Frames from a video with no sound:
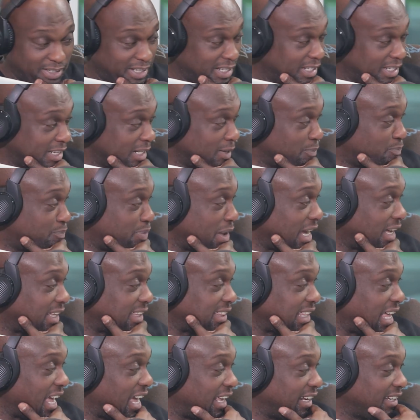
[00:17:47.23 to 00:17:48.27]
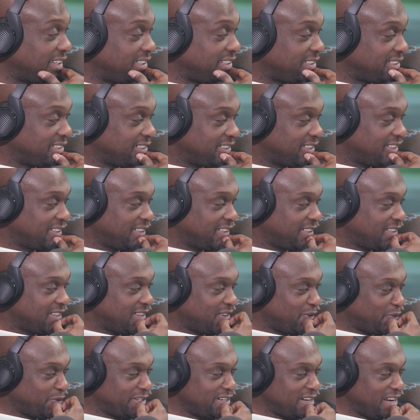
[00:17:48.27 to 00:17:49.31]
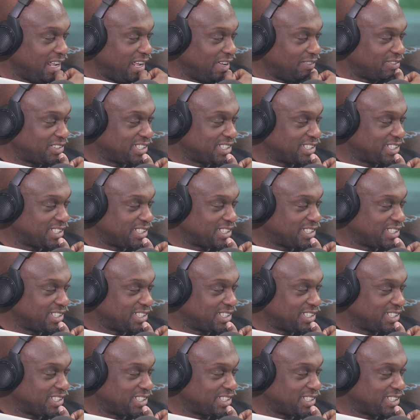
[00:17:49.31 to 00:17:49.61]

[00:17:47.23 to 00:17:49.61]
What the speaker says: And then back then, we didn't have